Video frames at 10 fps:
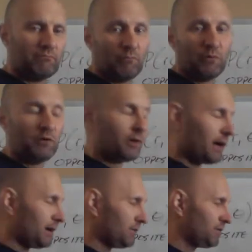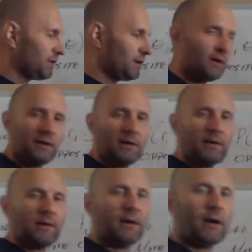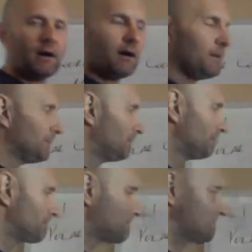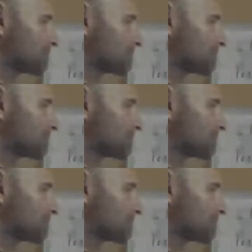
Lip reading: with you guys. But